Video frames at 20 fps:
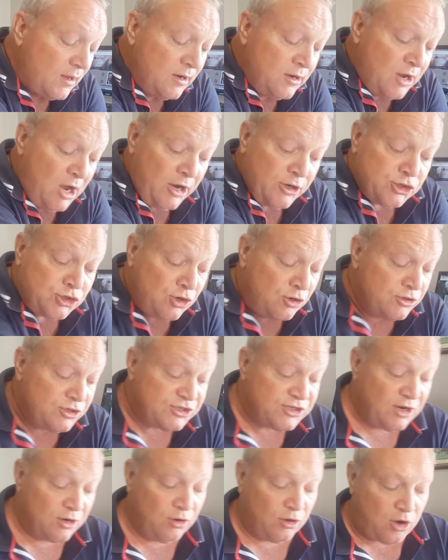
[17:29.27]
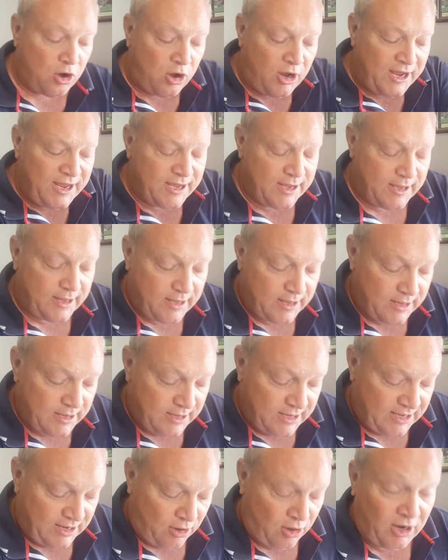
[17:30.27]
No, Jon Snow. Look,
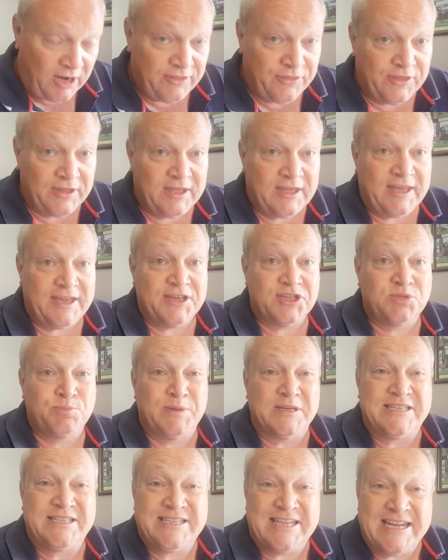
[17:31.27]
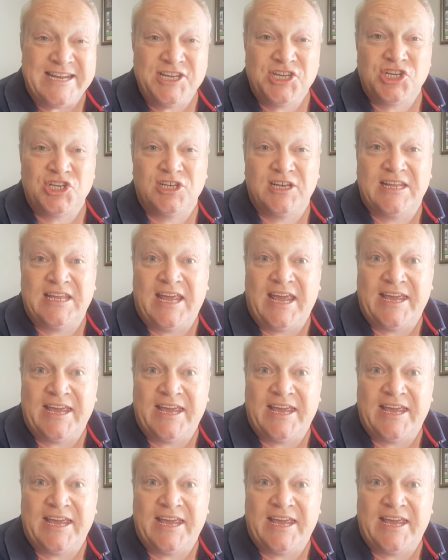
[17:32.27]
I think he potentially